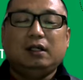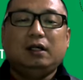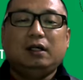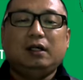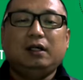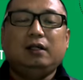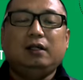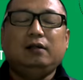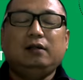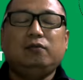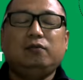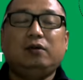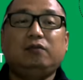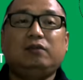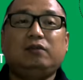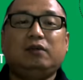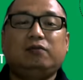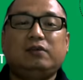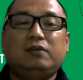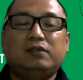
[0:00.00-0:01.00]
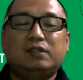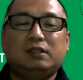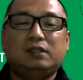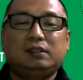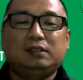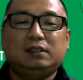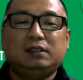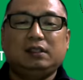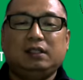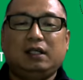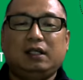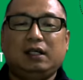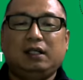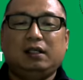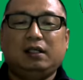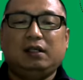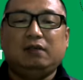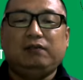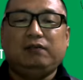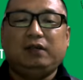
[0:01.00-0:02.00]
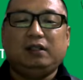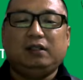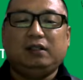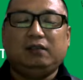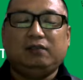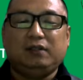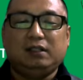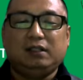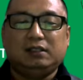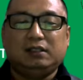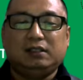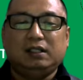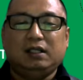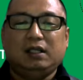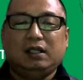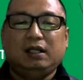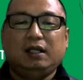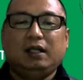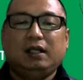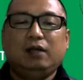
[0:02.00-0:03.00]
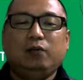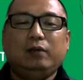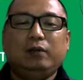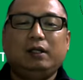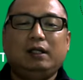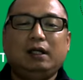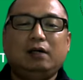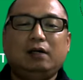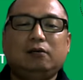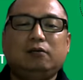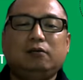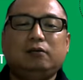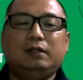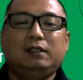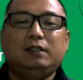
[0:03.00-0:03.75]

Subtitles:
and with efficiency and effectiveness, and without